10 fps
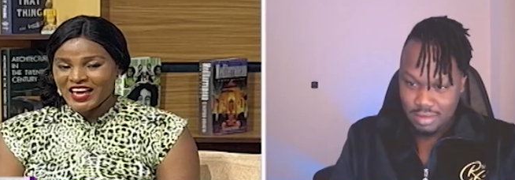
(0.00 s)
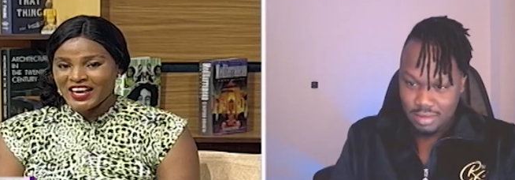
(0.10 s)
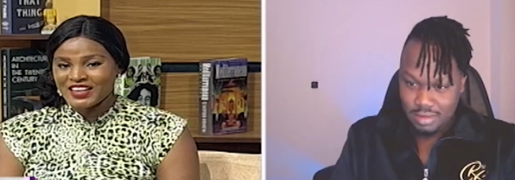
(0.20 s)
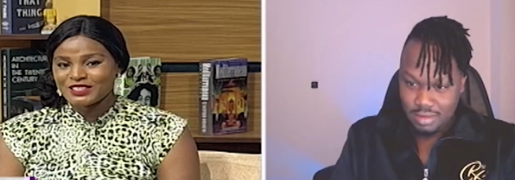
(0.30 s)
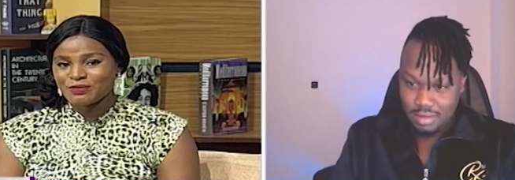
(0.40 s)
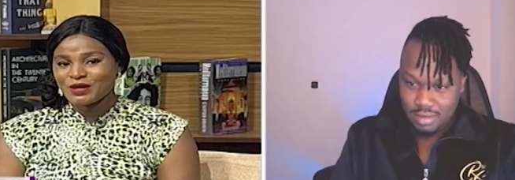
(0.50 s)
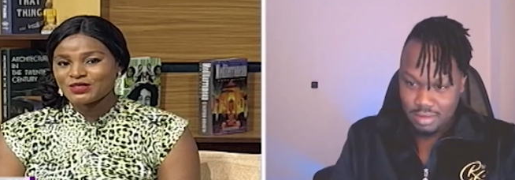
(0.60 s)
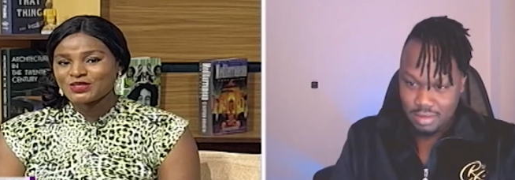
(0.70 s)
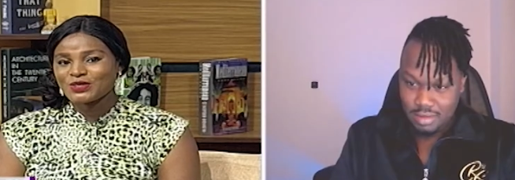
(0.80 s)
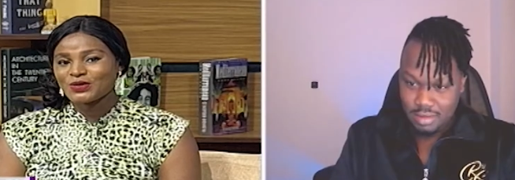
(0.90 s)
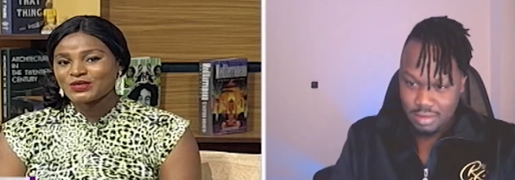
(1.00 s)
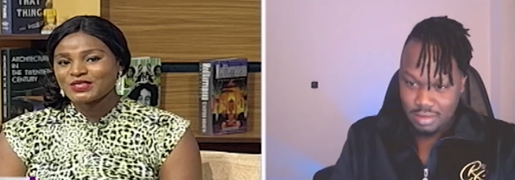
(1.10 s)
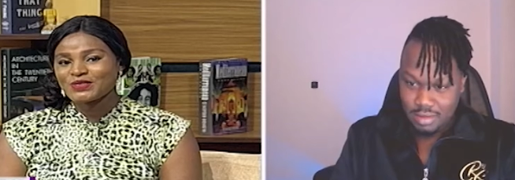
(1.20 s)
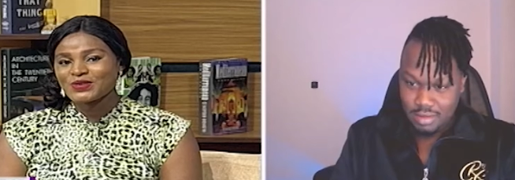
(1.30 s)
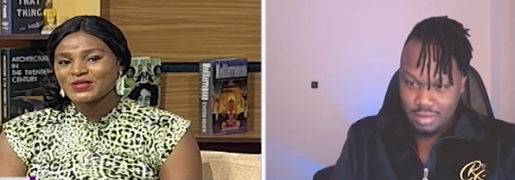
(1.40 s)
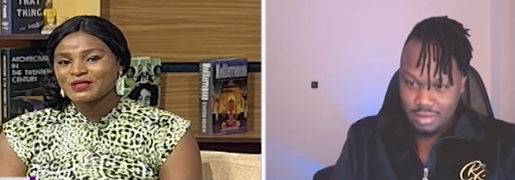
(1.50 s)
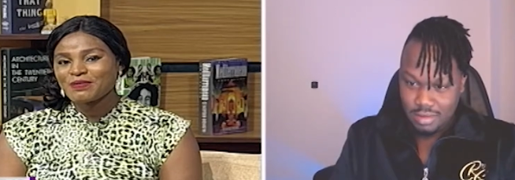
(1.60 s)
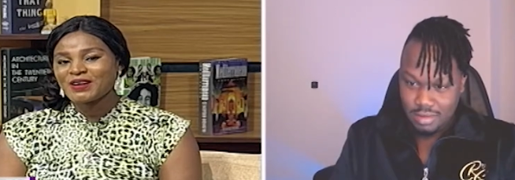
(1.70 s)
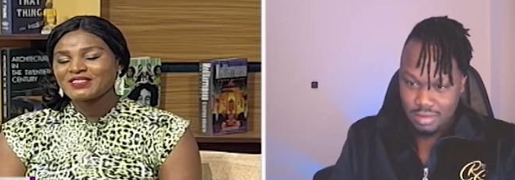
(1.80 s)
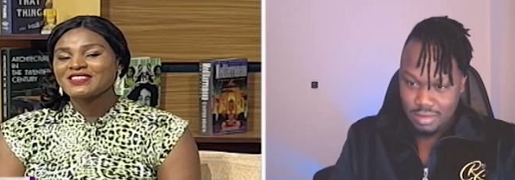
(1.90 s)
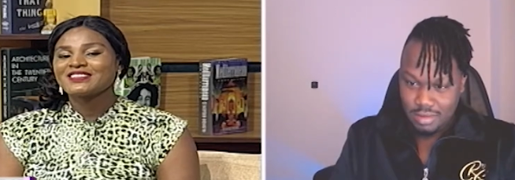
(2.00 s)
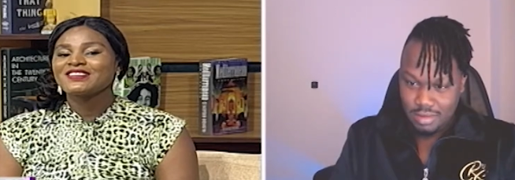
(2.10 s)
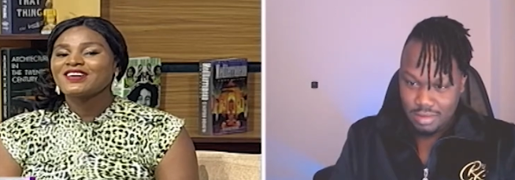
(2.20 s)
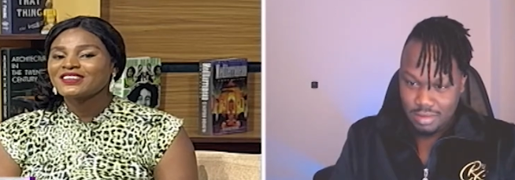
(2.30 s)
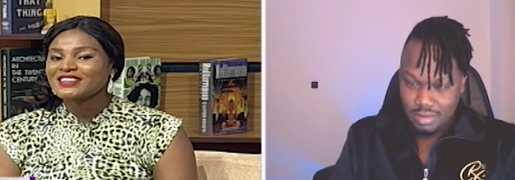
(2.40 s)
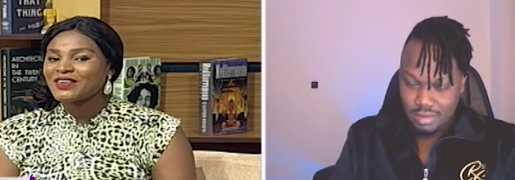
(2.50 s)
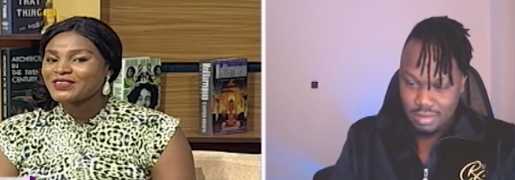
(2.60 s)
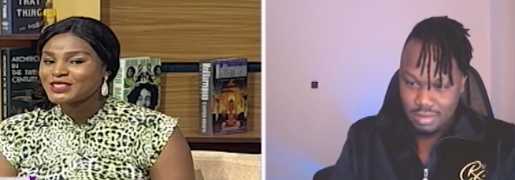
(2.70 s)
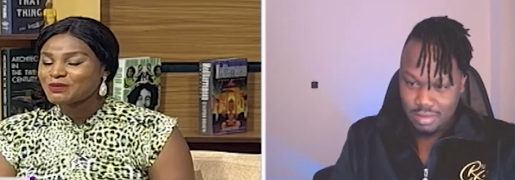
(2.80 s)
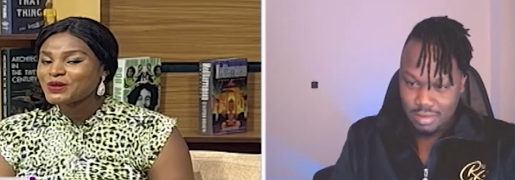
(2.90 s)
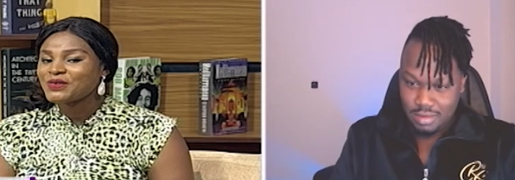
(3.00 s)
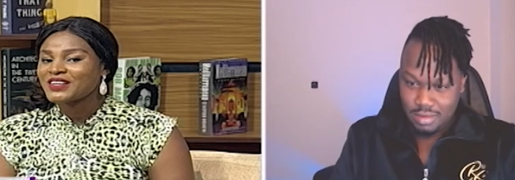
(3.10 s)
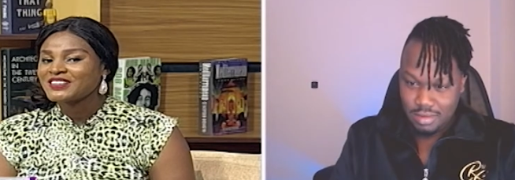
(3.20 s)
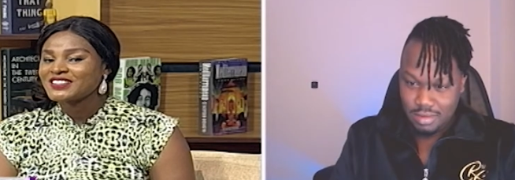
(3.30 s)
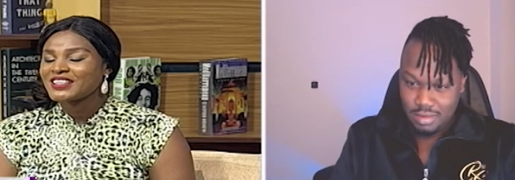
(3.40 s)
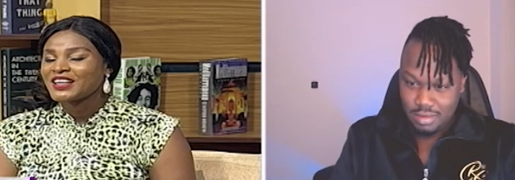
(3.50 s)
Speaker 1: and is about to talk to us about his lockdown experience,